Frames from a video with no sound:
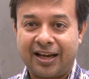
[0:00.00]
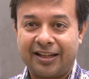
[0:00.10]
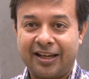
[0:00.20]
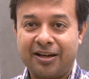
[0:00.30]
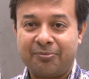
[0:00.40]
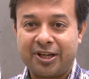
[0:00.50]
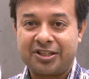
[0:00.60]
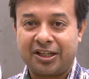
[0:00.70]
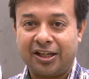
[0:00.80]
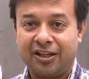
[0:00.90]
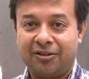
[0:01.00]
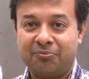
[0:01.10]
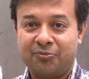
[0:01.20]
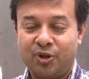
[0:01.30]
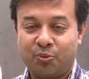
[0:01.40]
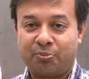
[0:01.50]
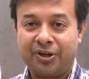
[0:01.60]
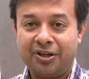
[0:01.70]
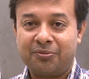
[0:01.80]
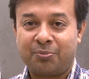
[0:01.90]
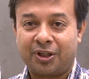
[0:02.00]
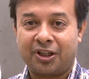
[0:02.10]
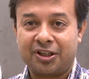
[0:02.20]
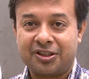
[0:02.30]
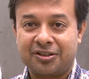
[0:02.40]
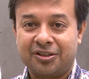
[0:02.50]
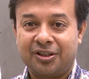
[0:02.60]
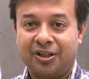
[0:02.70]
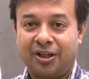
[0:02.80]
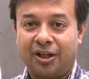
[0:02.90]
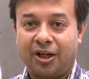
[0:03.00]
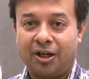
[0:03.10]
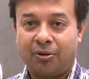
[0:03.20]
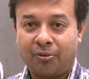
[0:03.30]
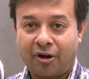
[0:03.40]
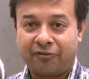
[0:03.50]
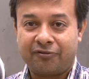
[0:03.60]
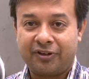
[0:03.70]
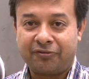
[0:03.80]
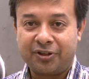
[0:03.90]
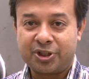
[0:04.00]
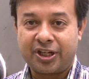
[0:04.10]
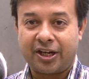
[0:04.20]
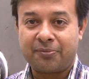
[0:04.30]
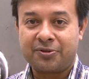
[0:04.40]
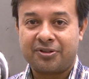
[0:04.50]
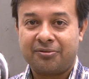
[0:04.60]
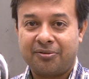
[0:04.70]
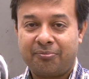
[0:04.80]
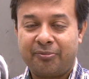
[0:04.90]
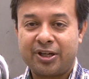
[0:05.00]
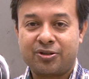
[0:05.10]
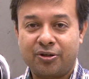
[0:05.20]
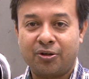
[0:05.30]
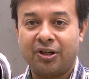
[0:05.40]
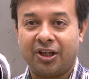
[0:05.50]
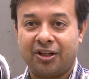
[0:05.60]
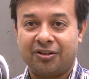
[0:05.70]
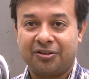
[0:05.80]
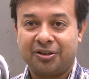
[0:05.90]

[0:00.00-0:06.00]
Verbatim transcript: and then basically you print parts of different shapes based on your need.